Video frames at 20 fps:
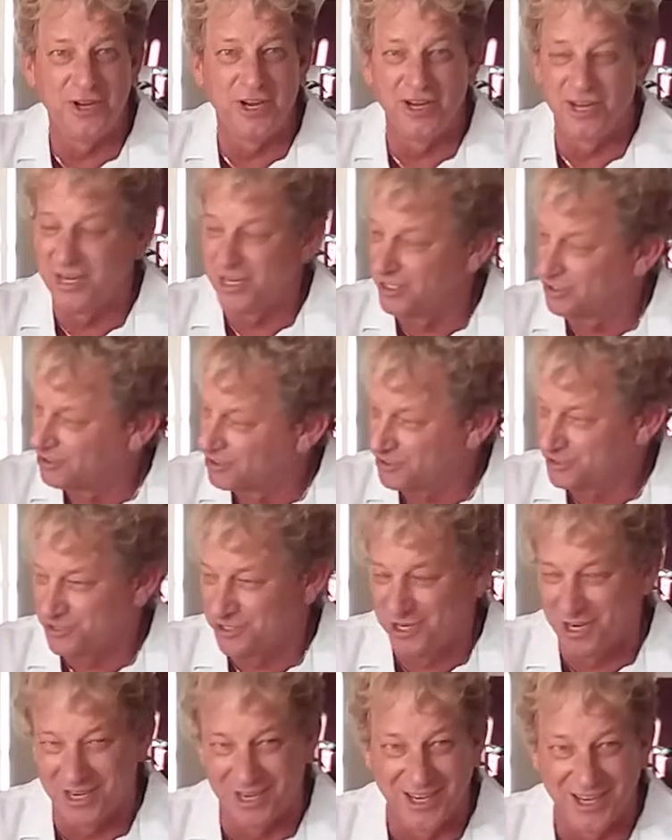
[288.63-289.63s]
It
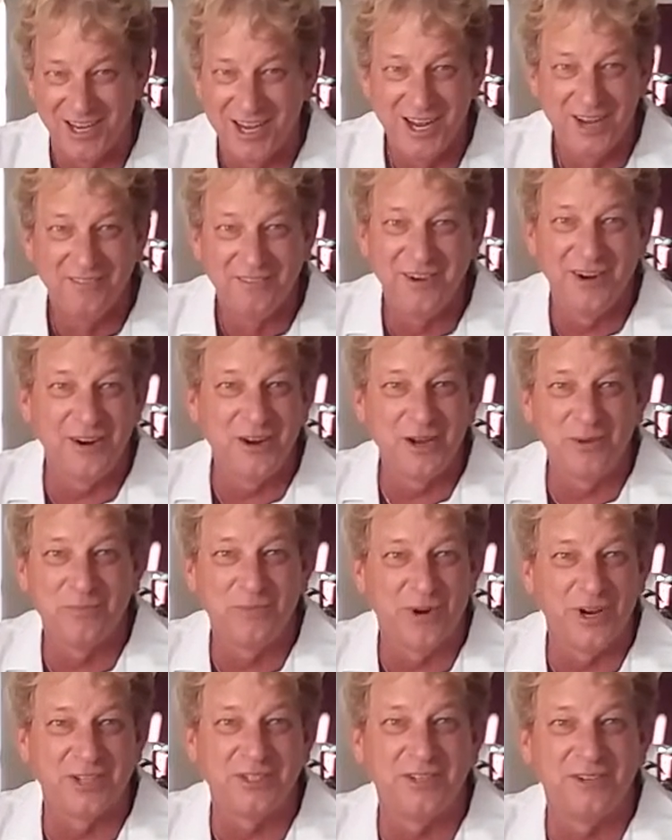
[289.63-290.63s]
looks very
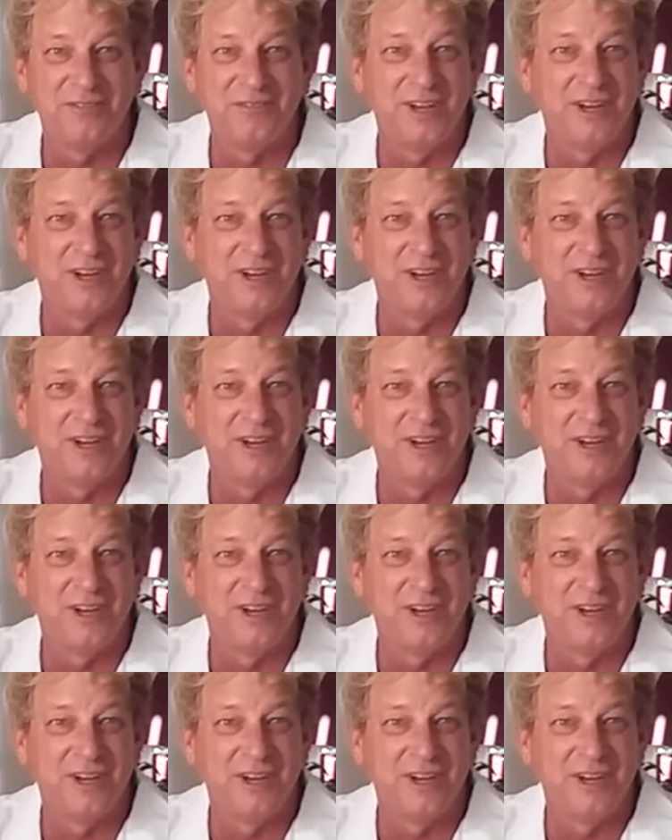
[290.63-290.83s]
impressive,